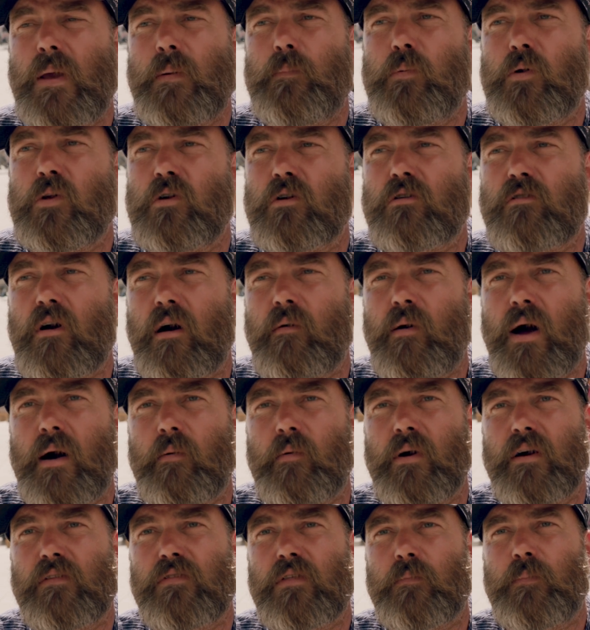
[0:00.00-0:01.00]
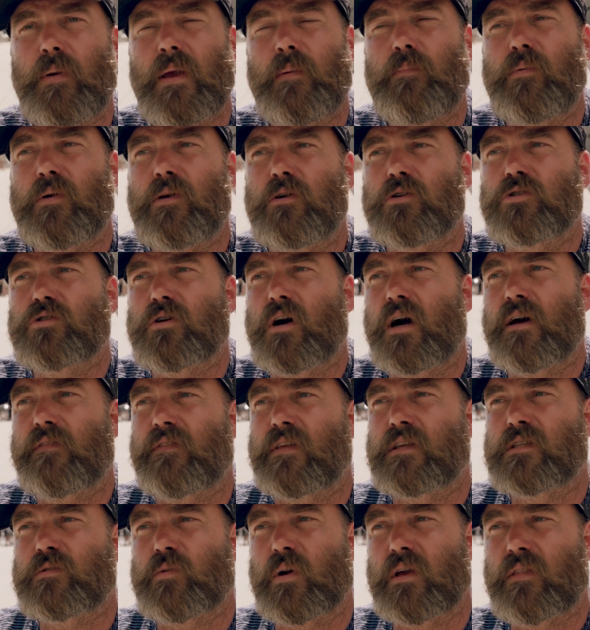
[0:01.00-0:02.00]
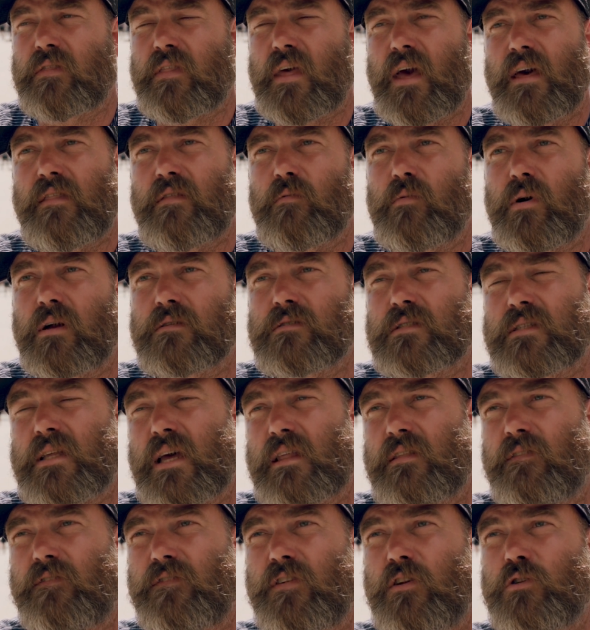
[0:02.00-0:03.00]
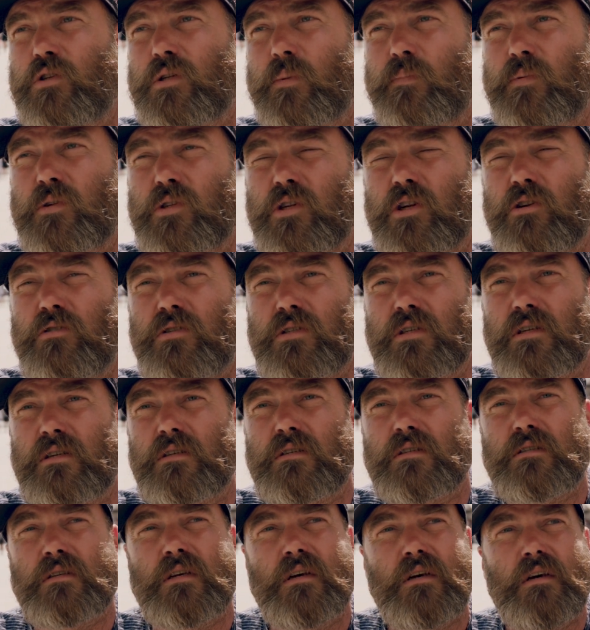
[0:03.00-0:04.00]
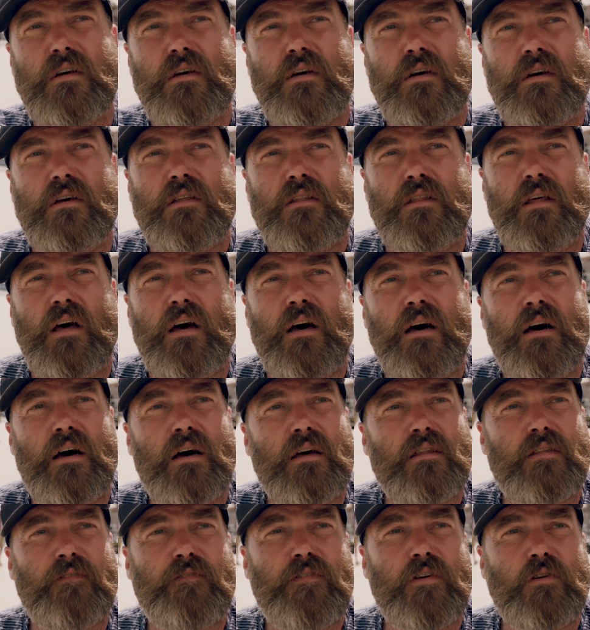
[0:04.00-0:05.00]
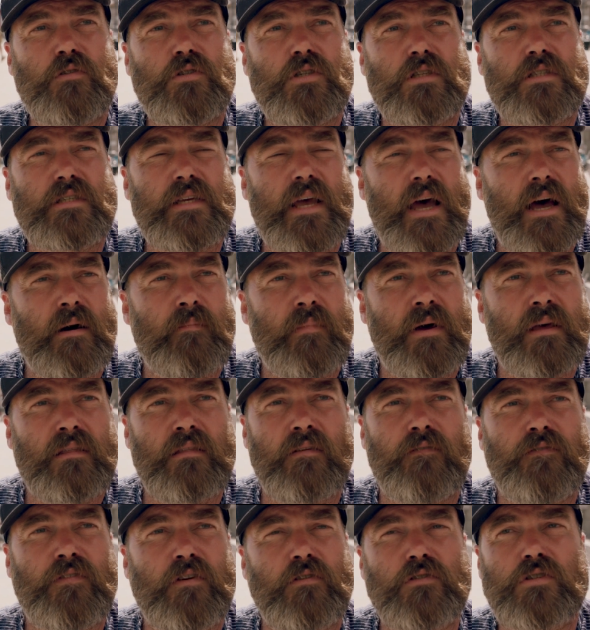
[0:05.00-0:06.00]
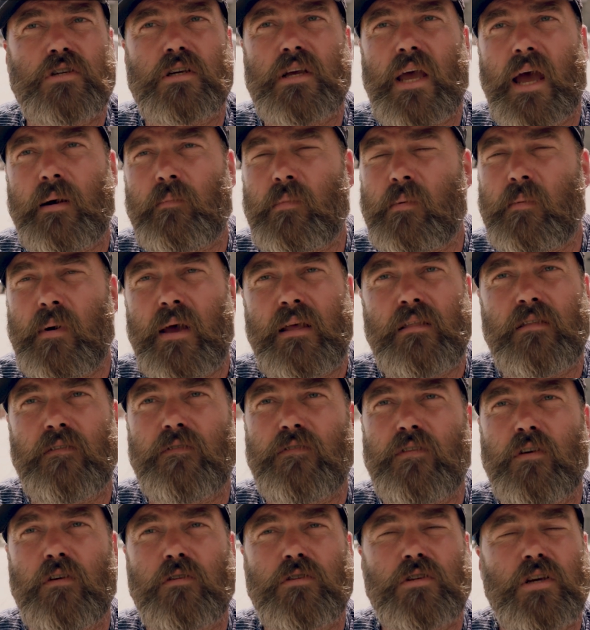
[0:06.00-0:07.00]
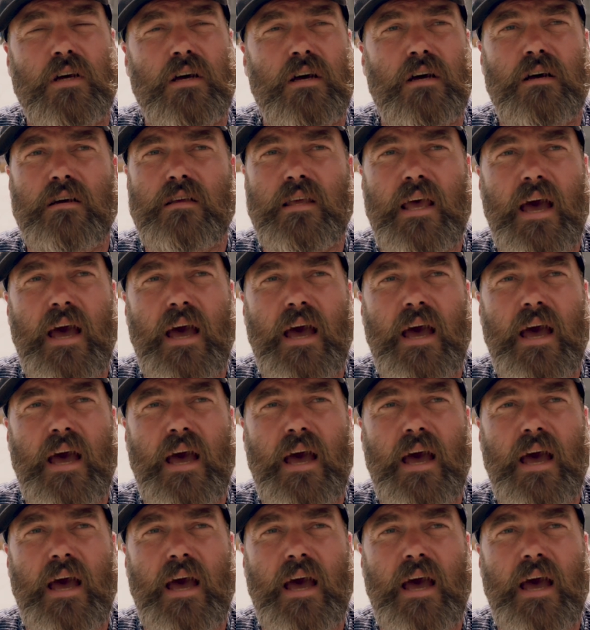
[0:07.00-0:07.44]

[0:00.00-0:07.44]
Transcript: people you grow up with, the people you try things with, they're the ones, they're the future producers, the future soundmen, the future cameramen, the future